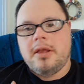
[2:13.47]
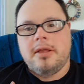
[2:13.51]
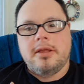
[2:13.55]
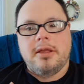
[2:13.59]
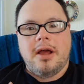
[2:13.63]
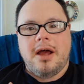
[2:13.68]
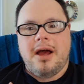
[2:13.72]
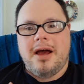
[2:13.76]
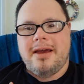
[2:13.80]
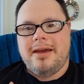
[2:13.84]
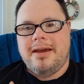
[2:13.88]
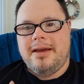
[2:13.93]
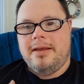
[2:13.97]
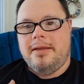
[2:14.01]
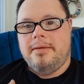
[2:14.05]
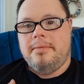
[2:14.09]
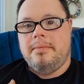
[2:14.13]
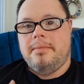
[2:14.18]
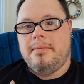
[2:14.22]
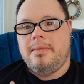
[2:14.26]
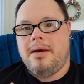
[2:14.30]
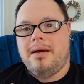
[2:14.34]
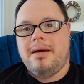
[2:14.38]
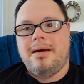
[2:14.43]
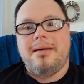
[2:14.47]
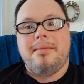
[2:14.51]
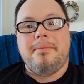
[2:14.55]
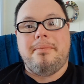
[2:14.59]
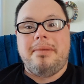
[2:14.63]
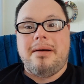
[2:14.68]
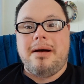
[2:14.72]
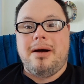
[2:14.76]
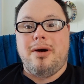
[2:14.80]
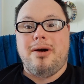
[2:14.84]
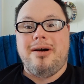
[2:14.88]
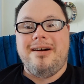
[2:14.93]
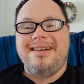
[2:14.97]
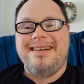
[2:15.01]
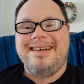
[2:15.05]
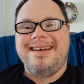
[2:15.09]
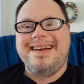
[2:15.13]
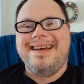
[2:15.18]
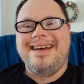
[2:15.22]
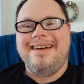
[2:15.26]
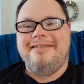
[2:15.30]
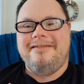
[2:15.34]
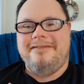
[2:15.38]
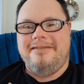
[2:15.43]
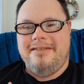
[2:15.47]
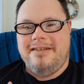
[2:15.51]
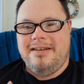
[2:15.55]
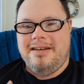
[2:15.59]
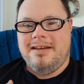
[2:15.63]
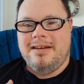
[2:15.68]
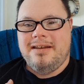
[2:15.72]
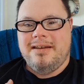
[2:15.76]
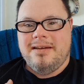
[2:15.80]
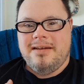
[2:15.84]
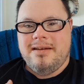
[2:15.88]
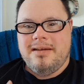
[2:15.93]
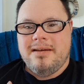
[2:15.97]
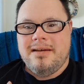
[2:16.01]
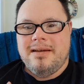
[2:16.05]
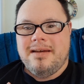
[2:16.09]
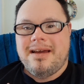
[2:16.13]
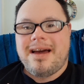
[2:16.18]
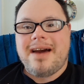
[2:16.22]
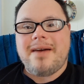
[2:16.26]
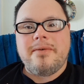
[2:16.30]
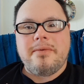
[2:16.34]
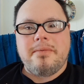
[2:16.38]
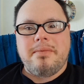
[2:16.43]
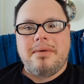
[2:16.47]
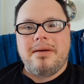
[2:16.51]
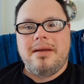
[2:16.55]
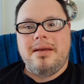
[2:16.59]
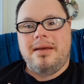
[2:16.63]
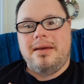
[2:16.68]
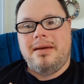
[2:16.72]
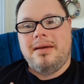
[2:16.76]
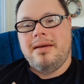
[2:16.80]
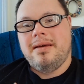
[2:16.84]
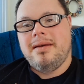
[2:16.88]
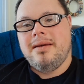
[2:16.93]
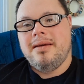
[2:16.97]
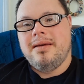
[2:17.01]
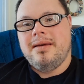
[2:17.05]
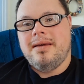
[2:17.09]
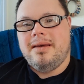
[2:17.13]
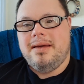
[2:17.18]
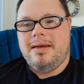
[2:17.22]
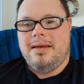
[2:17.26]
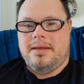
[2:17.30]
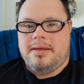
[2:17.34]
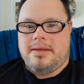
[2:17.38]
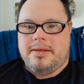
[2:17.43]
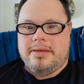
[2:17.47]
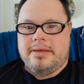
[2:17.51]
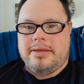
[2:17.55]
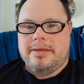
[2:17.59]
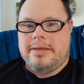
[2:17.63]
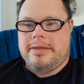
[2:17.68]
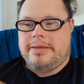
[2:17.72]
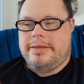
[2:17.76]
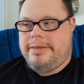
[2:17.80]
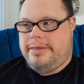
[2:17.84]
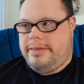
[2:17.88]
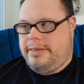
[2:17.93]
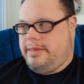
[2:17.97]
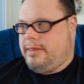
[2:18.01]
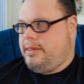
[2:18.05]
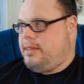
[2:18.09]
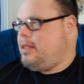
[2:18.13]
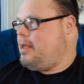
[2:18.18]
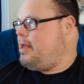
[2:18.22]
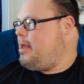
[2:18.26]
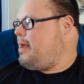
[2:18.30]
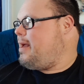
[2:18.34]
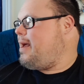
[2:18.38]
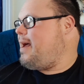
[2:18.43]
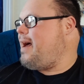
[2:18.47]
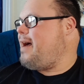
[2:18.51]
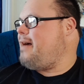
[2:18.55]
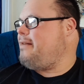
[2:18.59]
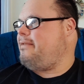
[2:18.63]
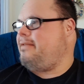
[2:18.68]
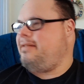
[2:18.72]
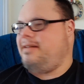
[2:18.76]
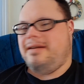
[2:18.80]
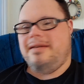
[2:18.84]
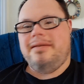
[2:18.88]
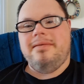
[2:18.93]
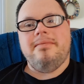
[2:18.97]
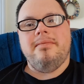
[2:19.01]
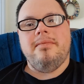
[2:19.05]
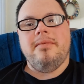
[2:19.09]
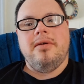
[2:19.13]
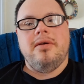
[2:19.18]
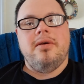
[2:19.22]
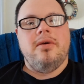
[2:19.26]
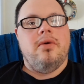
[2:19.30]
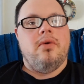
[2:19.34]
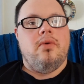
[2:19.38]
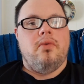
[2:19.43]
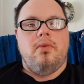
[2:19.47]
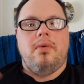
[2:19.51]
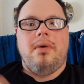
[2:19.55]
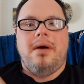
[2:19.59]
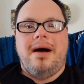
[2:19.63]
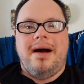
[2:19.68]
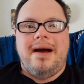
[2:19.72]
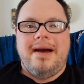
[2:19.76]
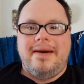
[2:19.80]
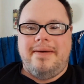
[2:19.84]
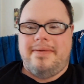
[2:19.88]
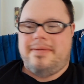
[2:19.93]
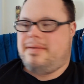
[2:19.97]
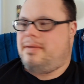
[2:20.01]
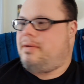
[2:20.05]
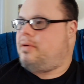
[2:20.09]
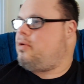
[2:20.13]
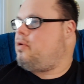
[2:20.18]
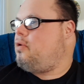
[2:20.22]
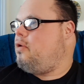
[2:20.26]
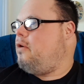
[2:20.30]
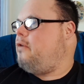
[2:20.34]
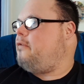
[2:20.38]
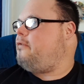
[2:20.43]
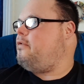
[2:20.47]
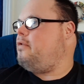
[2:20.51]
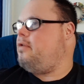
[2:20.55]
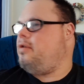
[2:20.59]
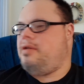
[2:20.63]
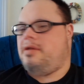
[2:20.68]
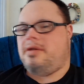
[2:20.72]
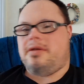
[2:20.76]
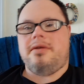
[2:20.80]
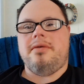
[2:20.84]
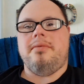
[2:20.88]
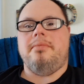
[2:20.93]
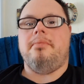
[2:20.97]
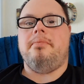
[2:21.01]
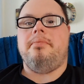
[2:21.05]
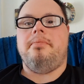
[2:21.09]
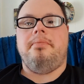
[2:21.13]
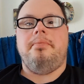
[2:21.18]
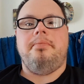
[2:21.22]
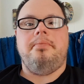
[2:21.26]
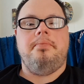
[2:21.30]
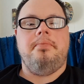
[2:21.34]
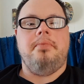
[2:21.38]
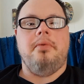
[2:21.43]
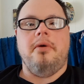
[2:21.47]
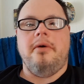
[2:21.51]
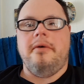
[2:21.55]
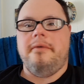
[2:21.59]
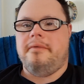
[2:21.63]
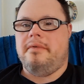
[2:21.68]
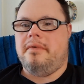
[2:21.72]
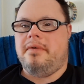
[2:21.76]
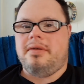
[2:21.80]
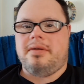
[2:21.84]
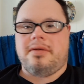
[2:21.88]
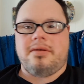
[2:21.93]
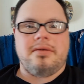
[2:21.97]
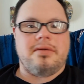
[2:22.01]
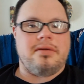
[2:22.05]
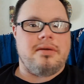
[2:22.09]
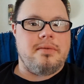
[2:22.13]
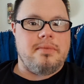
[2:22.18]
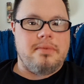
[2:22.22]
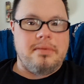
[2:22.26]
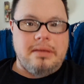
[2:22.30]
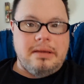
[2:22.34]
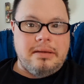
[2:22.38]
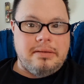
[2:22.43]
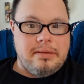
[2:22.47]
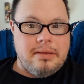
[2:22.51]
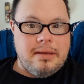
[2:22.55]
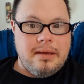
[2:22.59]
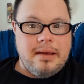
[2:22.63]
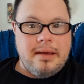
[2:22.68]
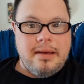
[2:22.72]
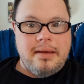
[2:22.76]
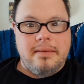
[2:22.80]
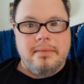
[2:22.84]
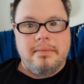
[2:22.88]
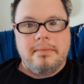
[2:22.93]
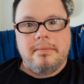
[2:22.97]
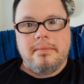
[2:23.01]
lying about every everybody is having wife and girlfriends and boyfriends and something like that.